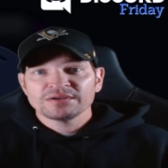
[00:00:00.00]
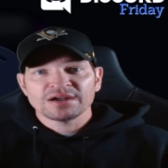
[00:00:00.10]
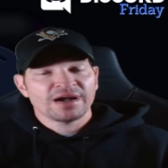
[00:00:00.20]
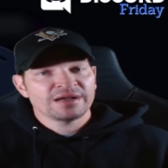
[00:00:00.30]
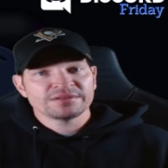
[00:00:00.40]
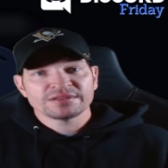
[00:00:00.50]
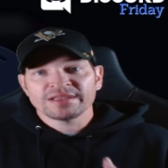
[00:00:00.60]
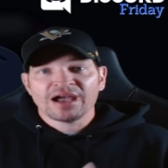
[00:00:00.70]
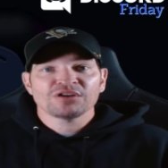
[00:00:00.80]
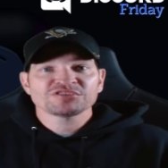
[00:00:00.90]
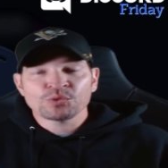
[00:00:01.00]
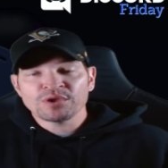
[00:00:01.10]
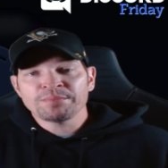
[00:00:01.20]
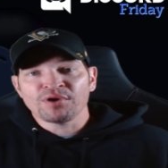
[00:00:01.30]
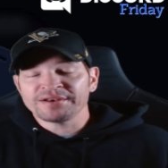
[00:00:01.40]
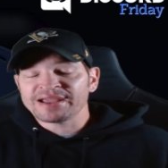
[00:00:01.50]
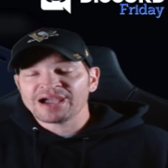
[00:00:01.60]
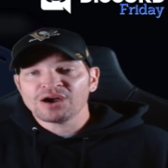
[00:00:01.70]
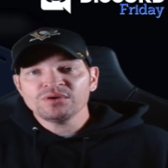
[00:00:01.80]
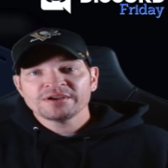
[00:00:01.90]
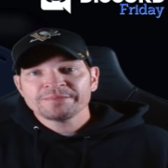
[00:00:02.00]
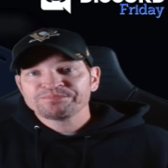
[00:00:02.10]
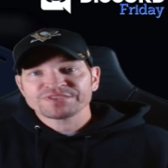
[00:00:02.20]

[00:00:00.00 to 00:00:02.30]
uh, the house that we bought now,